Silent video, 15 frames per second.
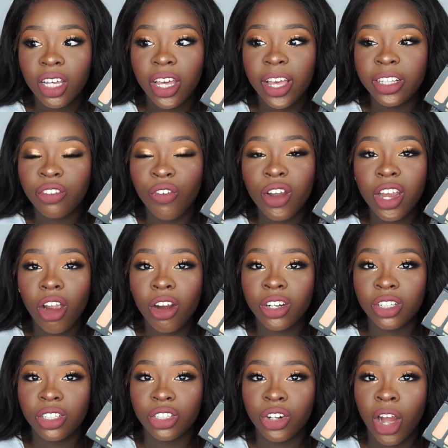It's very hard
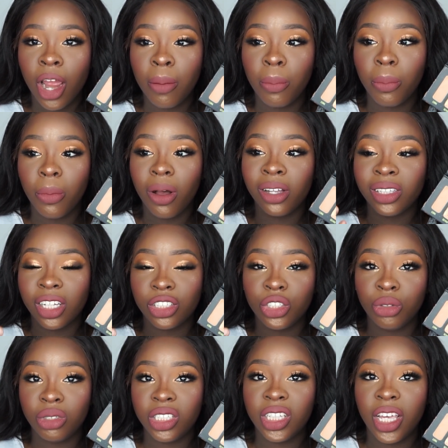to describe unless
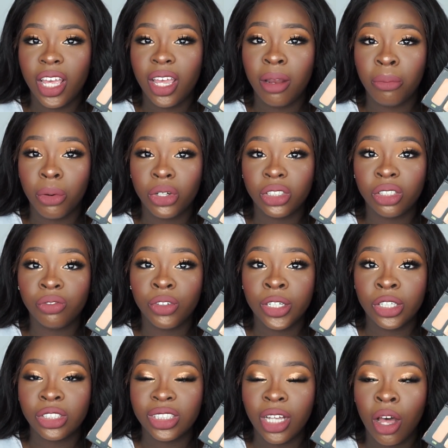you see it in person for
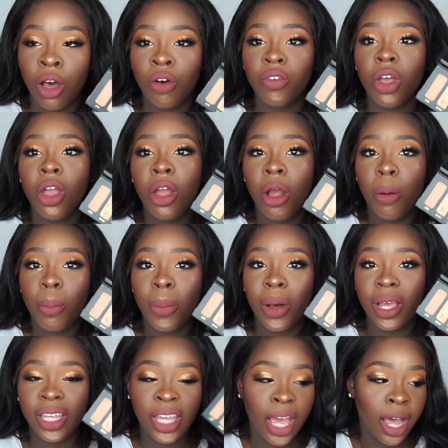yourself.
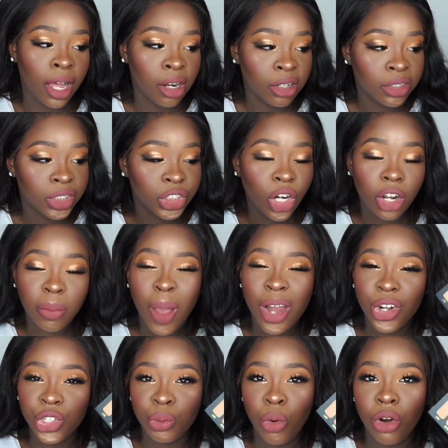But yeah, Dark
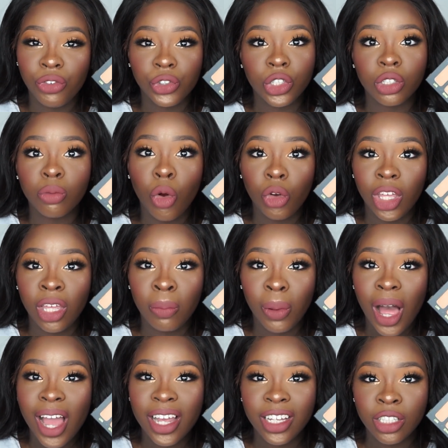Matter is more of a smoky
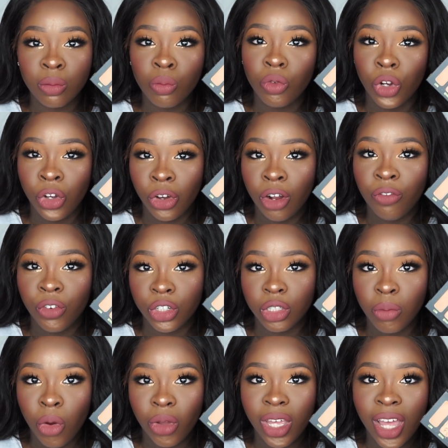black. It's good for
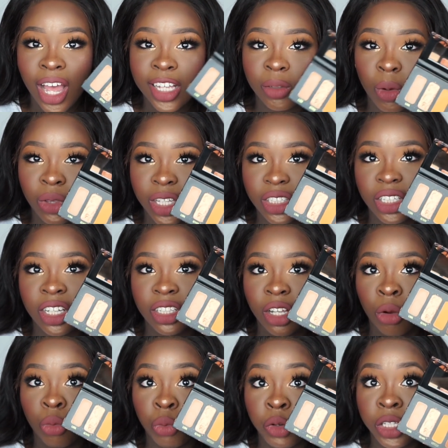smoky eyes. Well, this is
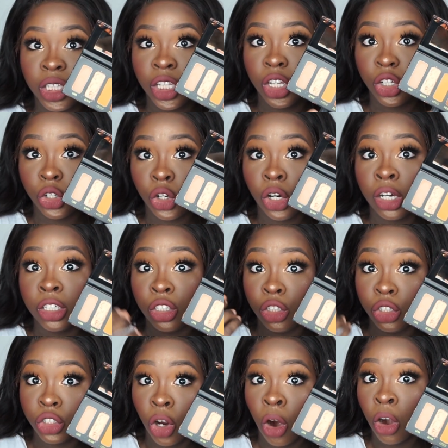a really good
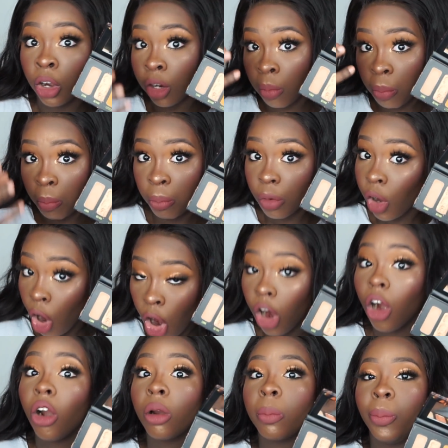dark
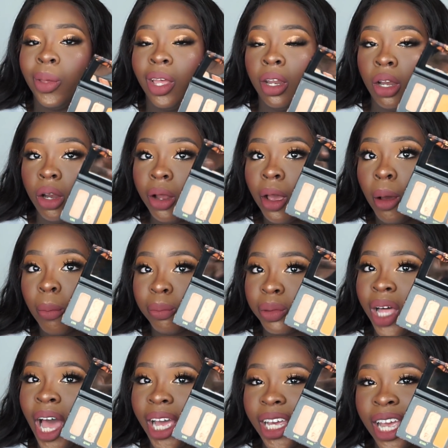carbon
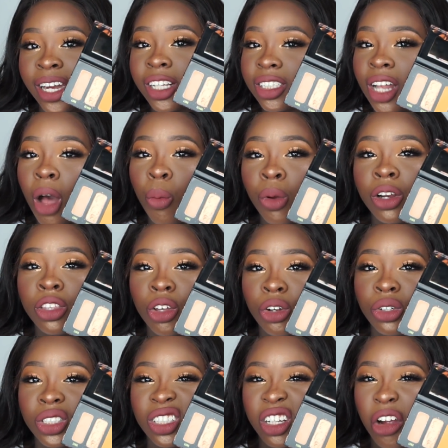black. And it's not one of
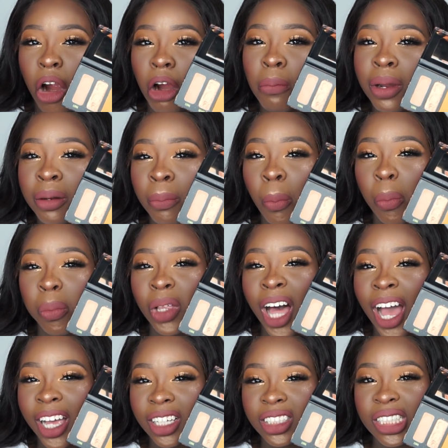those carbon
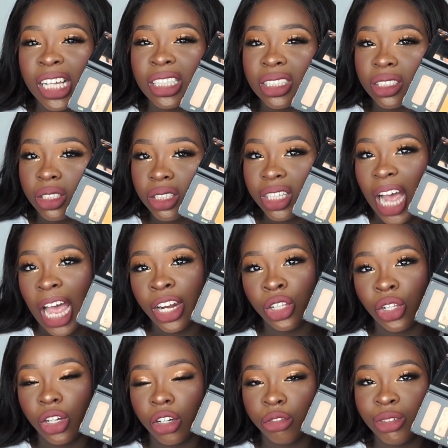blacks that kind of
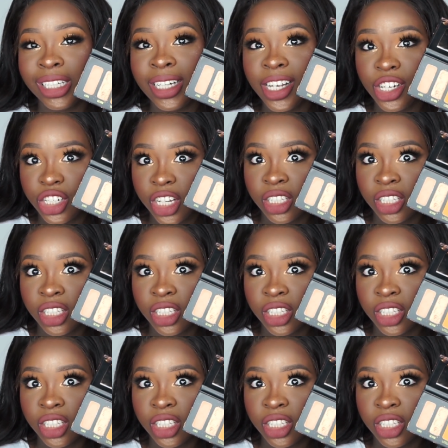look greenish.